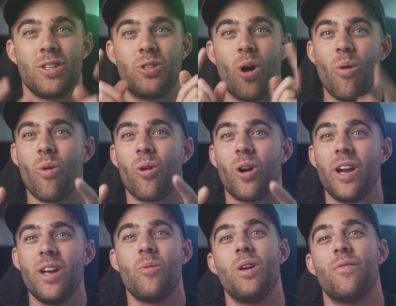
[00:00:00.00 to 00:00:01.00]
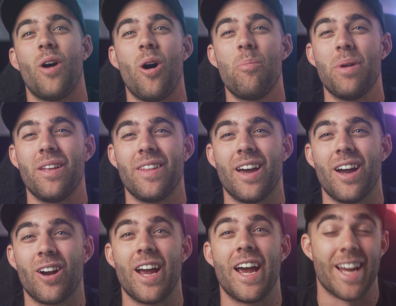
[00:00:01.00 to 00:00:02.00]
Don't worry, we've all been
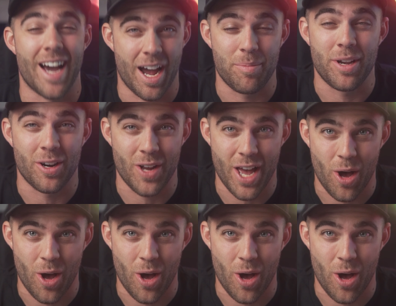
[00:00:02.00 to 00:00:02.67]
there and I'm here to